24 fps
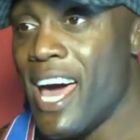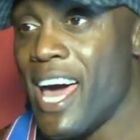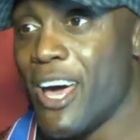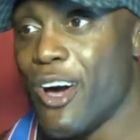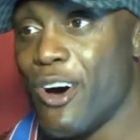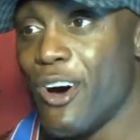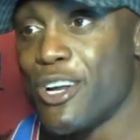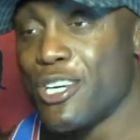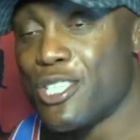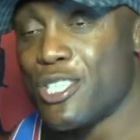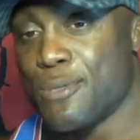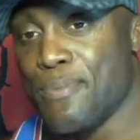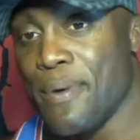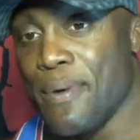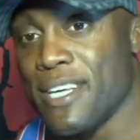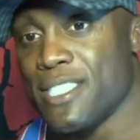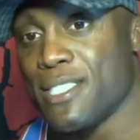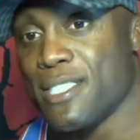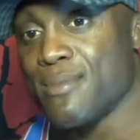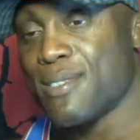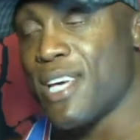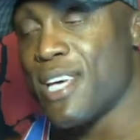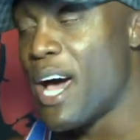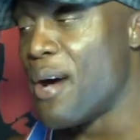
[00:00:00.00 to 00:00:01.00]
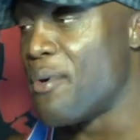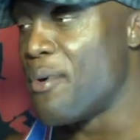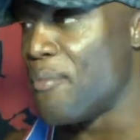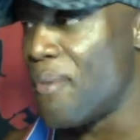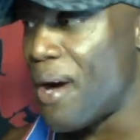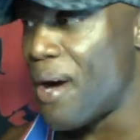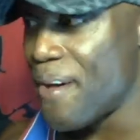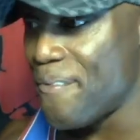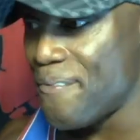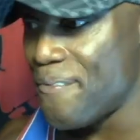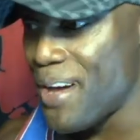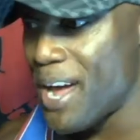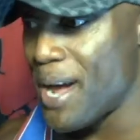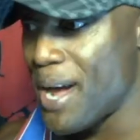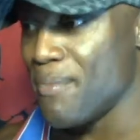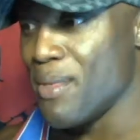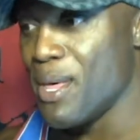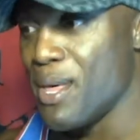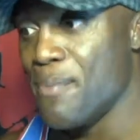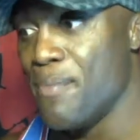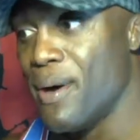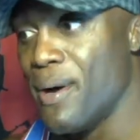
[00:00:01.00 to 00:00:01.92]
go to spend some time with my family.